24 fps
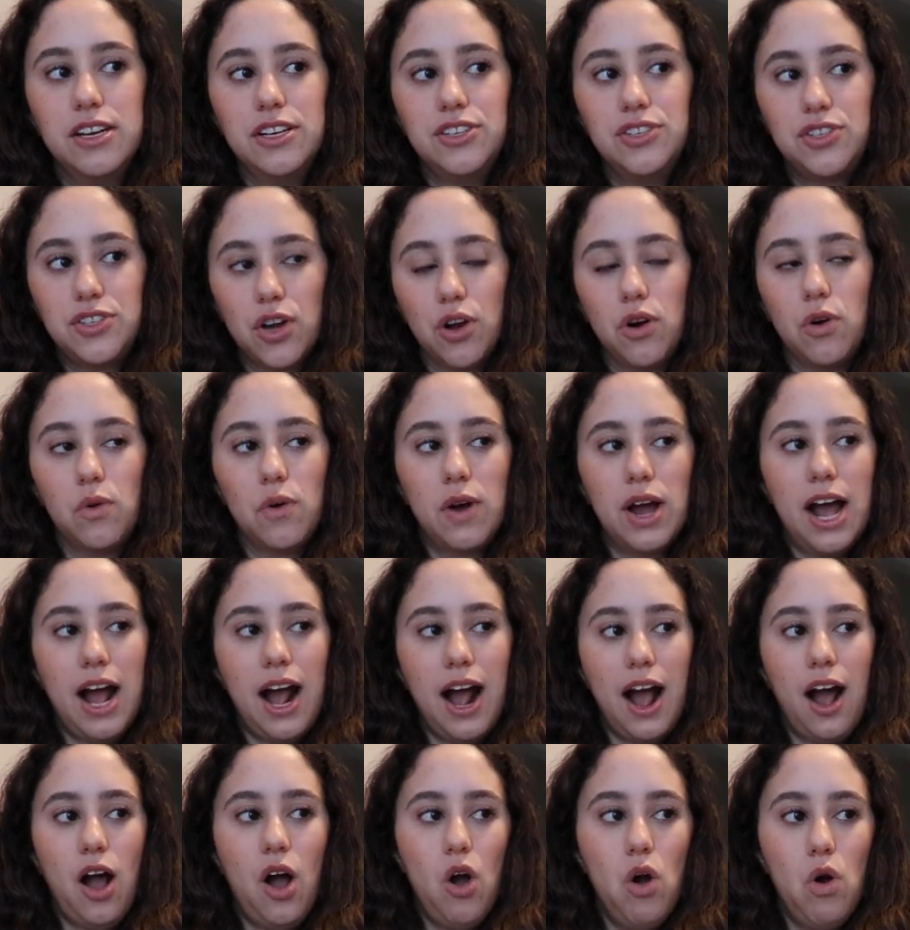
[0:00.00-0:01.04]
So
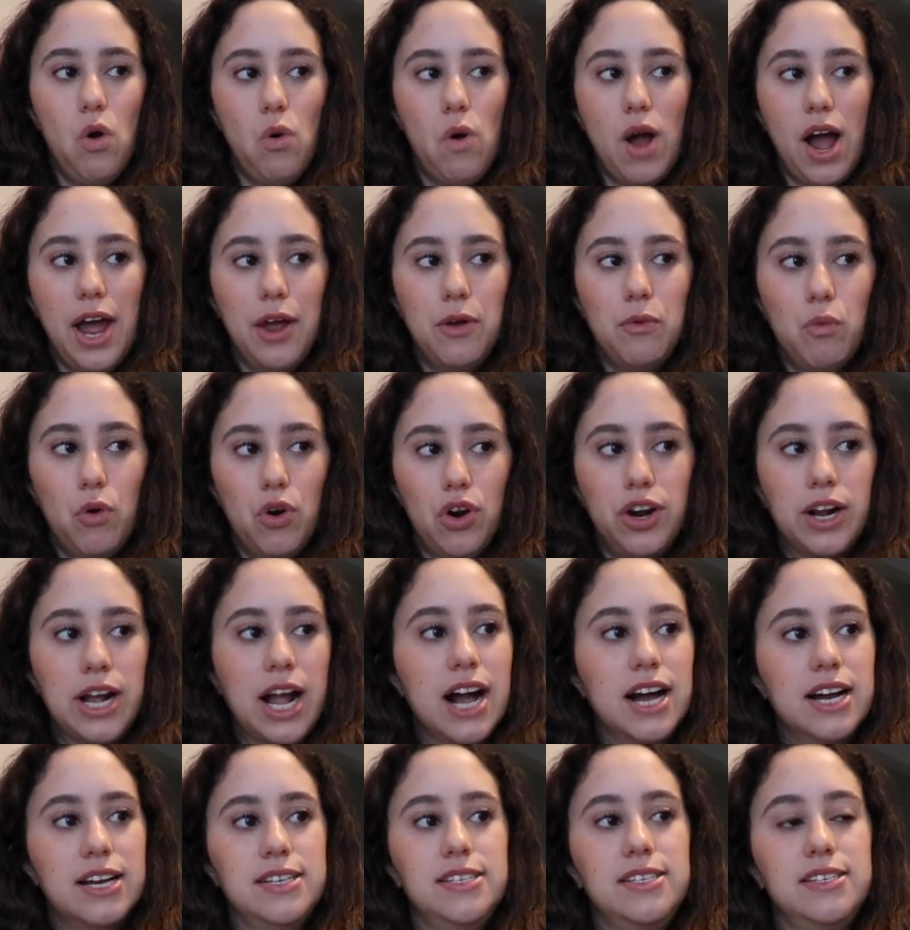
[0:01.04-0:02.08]
how I work
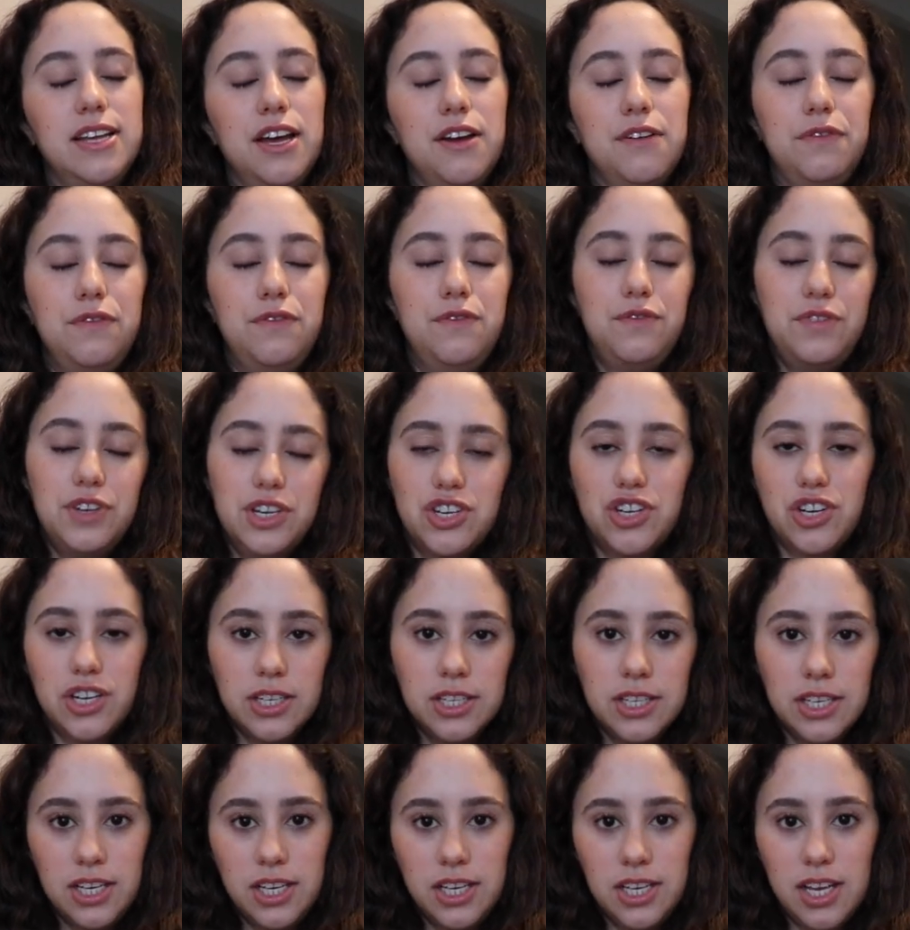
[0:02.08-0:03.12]
as
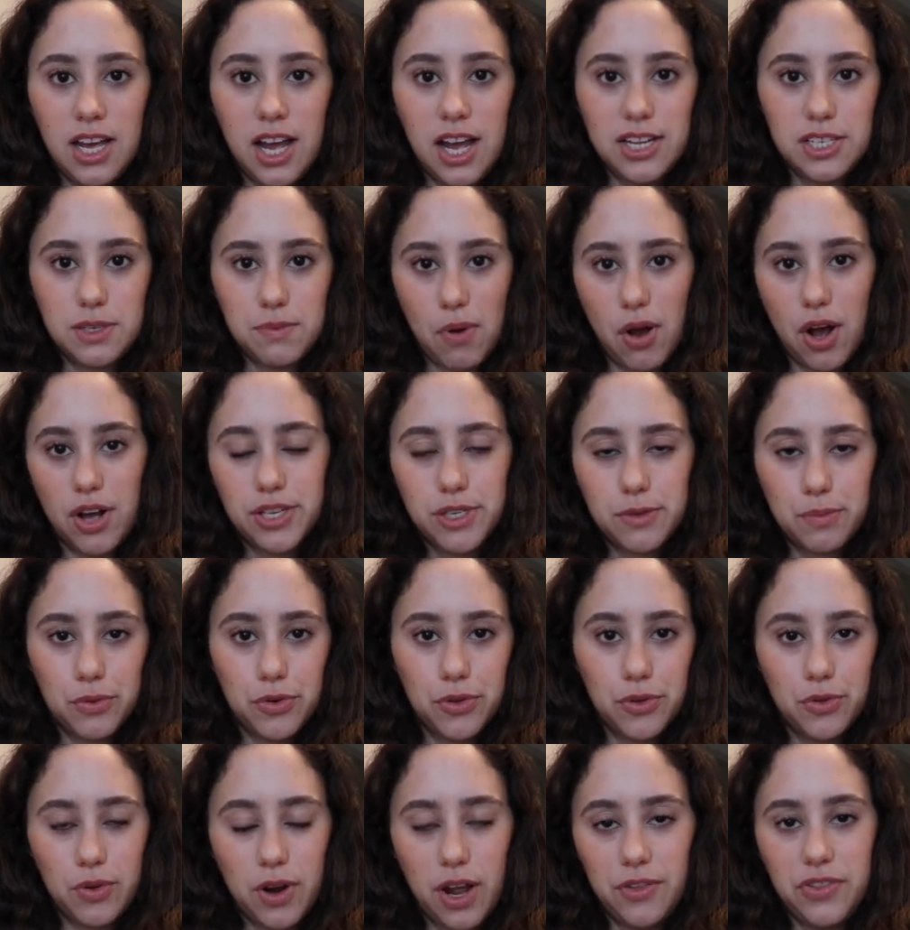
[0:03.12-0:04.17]
efficiently as
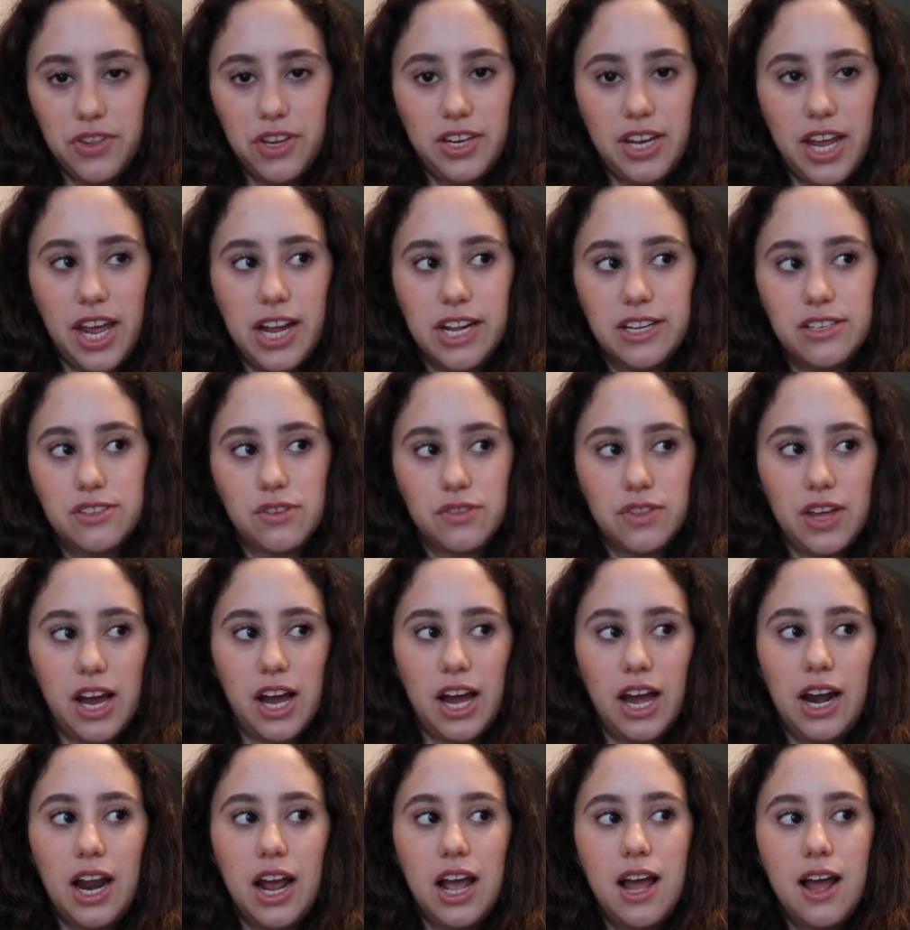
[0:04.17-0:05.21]
possible throughout the day so
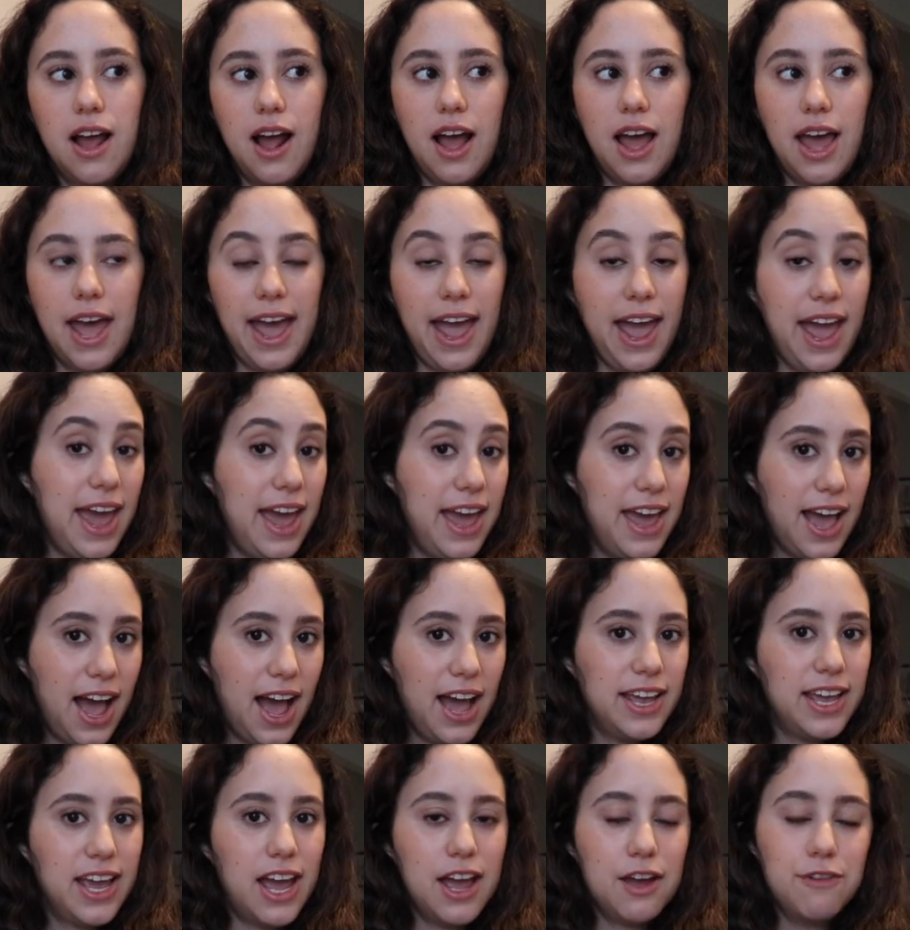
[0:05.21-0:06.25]
that A,
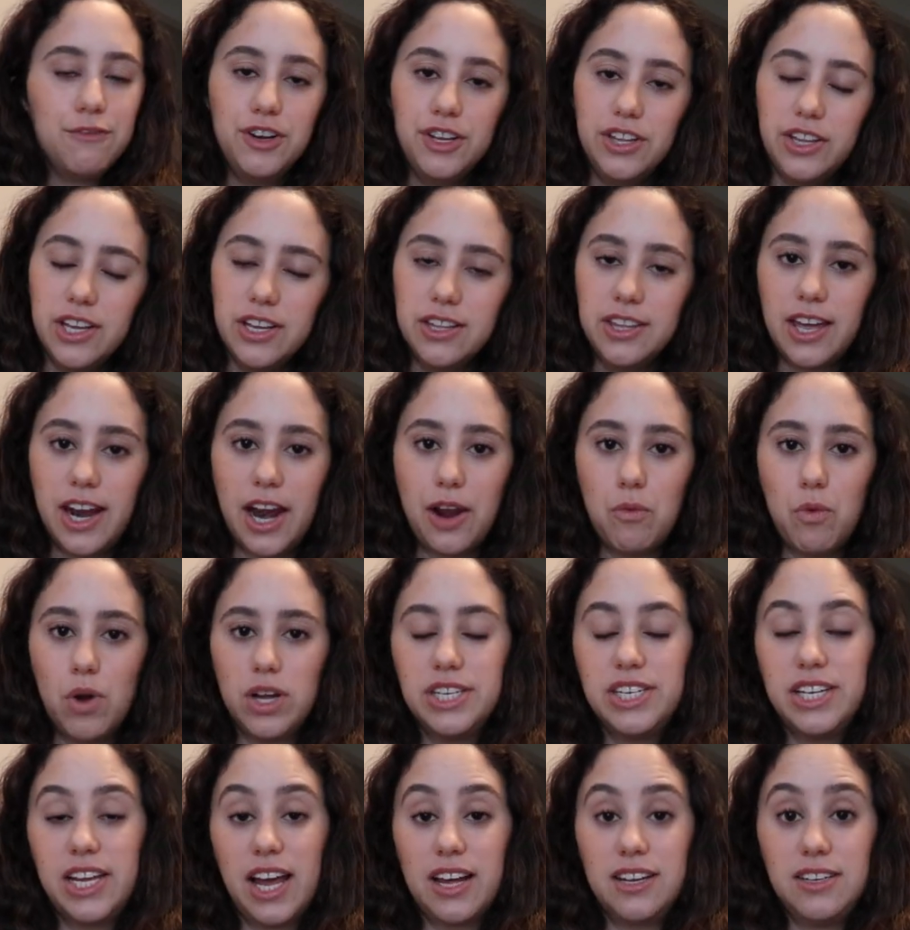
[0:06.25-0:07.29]
I get everything that I
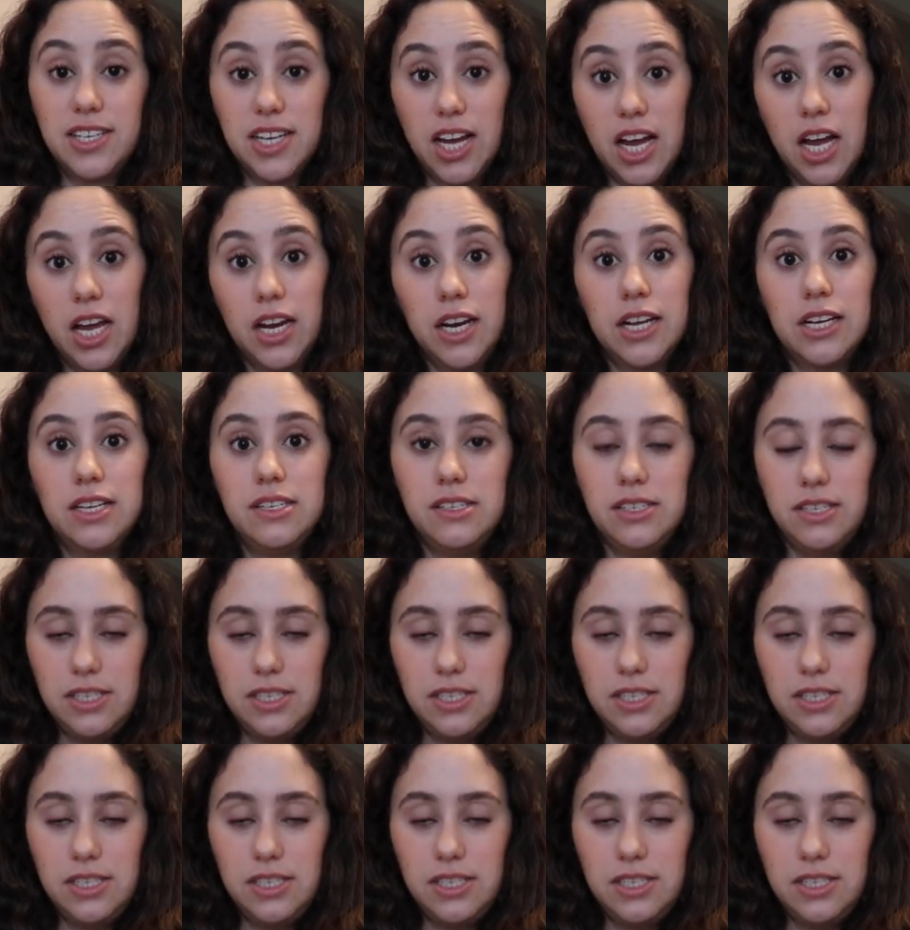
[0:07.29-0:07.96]
want to get done,